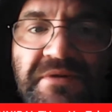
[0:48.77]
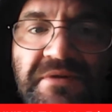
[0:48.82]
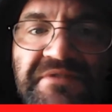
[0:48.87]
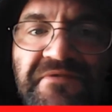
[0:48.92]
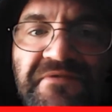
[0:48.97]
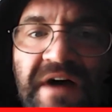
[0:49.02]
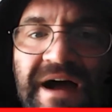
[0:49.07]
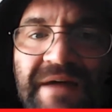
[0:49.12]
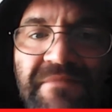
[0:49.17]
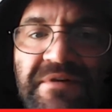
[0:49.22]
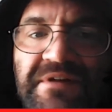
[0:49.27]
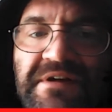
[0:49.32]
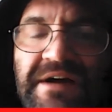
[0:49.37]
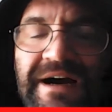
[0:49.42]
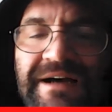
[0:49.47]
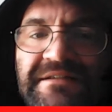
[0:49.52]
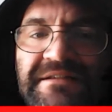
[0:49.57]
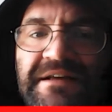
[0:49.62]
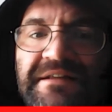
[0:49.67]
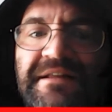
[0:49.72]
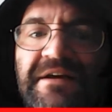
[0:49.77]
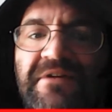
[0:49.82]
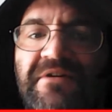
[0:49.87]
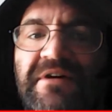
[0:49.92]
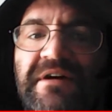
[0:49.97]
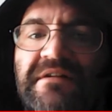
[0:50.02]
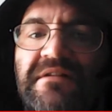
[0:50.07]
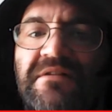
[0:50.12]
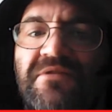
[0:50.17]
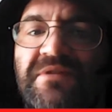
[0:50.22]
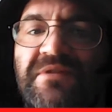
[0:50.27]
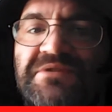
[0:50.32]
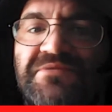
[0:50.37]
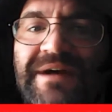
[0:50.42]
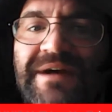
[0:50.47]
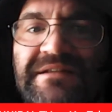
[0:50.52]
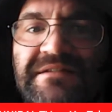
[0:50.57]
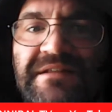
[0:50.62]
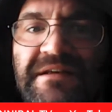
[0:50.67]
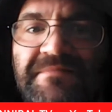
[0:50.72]
So he's fine with guys like Derek
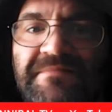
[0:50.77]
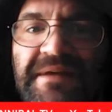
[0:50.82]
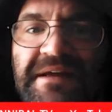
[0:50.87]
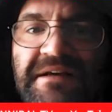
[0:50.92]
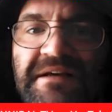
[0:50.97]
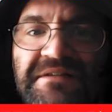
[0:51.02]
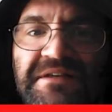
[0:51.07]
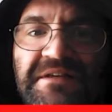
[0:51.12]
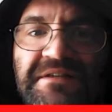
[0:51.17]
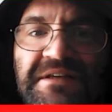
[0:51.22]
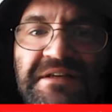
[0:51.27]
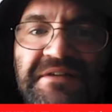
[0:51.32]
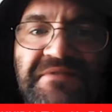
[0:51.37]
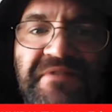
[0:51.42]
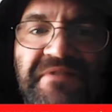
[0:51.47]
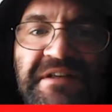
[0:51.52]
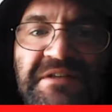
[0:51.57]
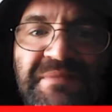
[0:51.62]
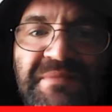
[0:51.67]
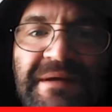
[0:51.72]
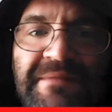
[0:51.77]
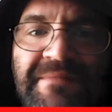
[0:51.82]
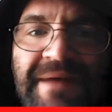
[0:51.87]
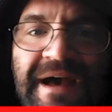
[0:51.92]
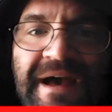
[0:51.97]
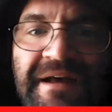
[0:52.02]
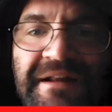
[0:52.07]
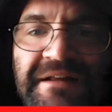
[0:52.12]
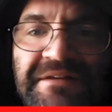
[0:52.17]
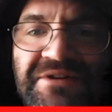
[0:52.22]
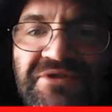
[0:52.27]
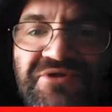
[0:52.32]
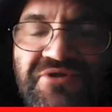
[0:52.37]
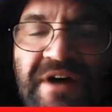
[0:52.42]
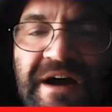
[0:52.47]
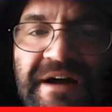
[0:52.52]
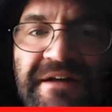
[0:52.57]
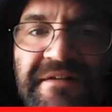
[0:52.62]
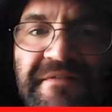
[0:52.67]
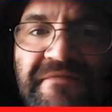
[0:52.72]
Lewis wrestling because he says Vince McMahon
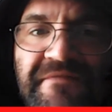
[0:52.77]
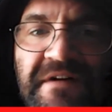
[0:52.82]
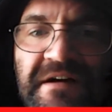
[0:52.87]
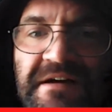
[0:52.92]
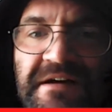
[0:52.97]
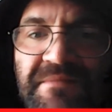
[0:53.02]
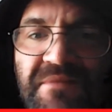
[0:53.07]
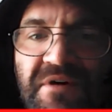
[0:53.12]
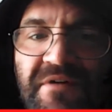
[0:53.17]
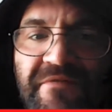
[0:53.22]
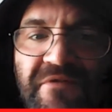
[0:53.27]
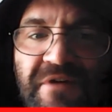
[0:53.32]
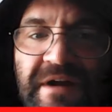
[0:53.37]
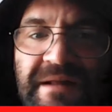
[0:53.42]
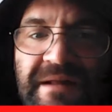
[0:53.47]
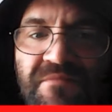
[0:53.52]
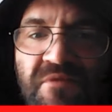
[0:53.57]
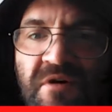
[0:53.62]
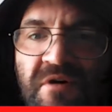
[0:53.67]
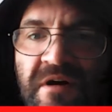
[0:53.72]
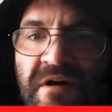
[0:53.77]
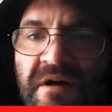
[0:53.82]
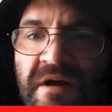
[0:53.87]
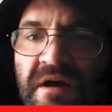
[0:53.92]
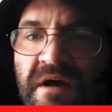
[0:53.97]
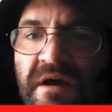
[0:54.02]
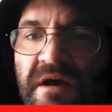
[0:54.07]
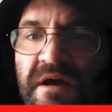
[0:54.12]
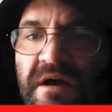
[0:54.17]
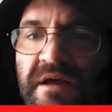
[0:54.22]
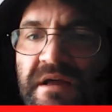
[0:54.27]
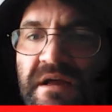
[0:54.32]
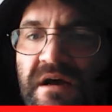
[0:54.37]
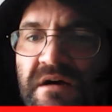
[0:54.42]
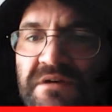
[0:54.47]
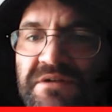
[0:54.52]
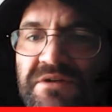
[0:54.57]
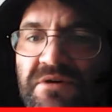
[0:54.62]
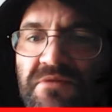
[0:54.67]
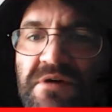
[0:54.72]
isn't trying to fuck him over anymore.
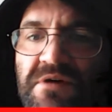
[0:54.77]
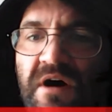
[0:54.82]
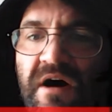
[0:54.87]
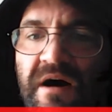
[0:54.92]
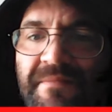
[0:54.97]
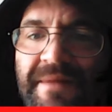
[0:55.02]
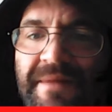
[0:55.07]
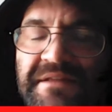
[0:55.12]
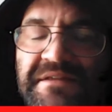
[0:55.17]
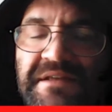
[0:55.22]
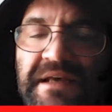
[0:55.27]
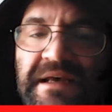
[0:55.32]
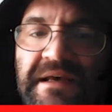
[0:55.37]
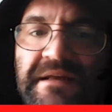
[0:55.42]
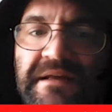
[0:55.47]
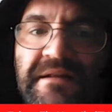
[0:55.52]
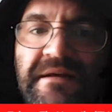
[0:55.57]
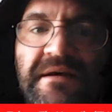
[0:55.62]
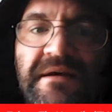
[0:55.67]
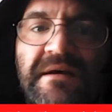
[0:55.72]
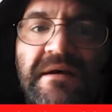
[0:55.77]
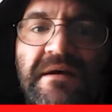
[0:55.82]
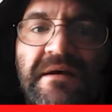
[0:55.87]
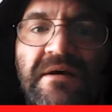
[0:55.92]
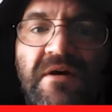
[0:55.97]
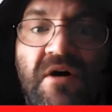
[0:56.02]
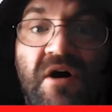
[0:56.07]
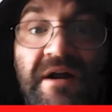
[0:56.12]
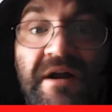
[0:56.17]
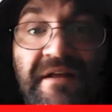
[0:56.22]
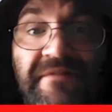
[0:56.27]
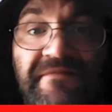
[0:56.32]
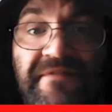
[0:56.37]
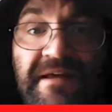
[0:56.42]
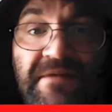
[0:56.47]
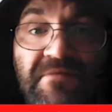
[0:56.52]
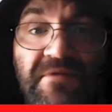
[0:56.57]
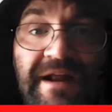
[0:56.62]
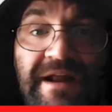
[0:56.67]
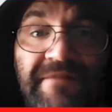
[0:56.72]
He also commented on
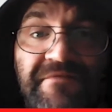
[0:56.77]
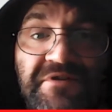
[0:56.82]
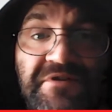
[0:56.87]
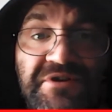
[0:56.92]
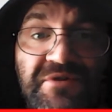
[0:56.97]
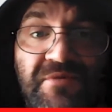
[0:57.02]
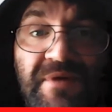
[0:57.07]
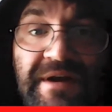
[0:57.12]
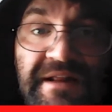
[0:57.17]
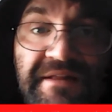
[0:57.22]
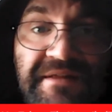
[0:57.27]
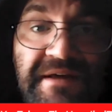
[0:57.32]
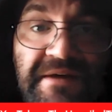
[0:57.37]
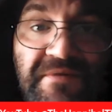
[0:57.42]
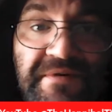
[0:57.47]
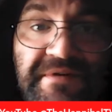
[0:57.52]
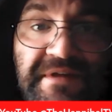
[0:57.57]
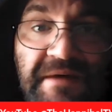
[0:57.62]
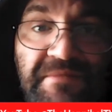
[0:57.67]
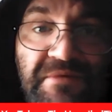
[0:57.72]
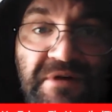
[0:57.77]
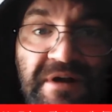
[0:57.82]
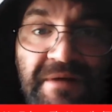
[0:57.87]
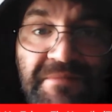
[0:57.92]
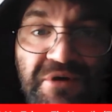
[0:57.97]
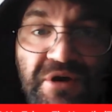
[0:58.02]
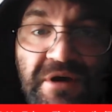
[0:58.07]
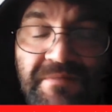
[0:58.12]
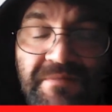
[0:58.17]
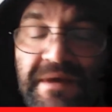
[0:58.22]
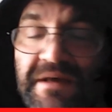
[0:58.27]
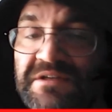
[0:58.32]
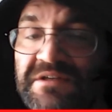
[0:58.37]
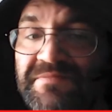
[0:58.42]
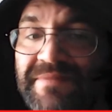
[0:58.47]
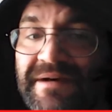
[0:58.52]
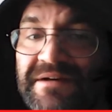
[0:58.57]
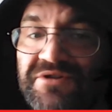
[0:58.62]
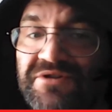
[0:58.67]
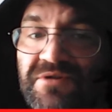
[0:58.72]
if he would ever do anything with WWE, be a
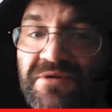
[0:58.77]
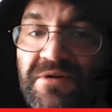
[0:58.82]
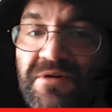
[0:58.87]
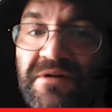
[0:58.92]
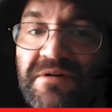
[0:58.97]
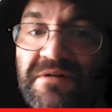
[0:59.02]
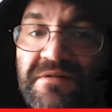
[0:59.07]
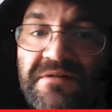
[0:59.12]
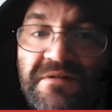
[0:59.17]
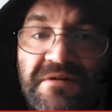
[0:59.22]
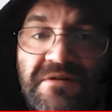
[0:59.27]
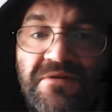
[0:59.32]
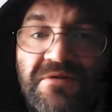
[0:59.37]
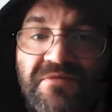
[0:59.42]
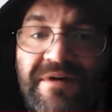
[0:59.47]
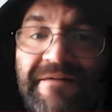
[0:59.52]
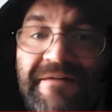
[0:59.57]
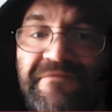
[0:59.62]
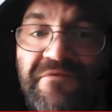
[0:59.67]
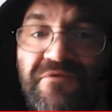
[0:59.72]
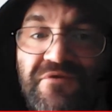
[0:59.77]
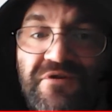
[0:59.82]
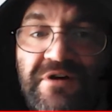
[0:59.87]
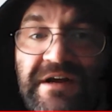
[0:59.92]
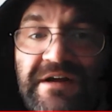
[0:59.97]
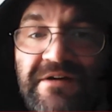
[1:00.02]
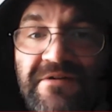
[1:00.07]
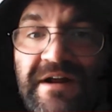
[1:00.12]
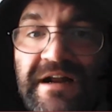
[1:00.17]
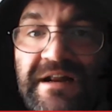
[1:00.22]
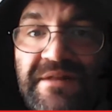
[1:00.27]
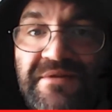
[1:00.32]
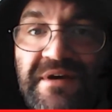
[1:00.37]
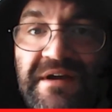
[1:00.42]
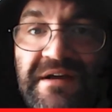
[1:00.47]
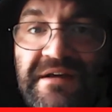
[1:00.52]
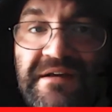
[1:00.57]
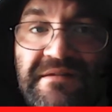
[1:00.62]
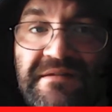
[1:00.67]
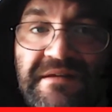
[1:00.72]
special referee or
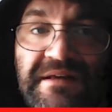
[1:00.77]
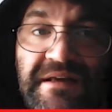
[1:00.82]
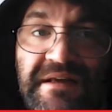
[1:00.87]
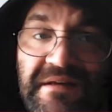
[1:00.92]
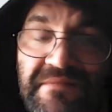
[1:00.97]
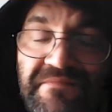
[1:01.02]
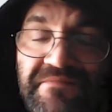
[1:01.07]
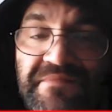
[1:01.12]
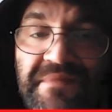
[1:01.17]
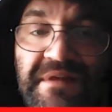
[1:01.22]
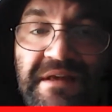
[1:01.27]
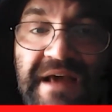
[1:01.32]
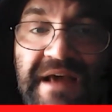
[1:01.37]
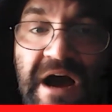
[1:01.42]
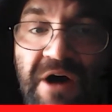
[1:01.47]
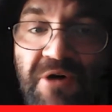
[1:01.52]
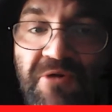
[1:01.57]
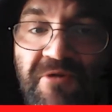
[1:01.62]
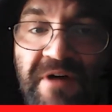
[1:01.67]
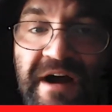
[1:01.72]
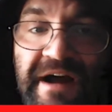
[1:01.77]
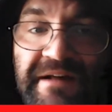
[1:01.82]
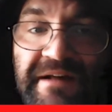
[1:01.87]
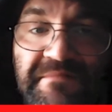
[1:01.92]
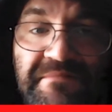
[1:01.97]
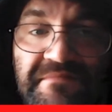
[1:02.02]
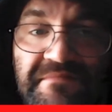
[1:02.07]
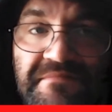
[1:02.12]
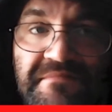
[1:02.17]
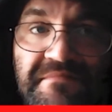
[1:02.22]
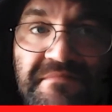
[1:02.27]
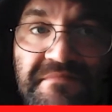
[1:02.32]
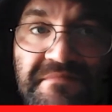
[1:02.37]
anything. He outright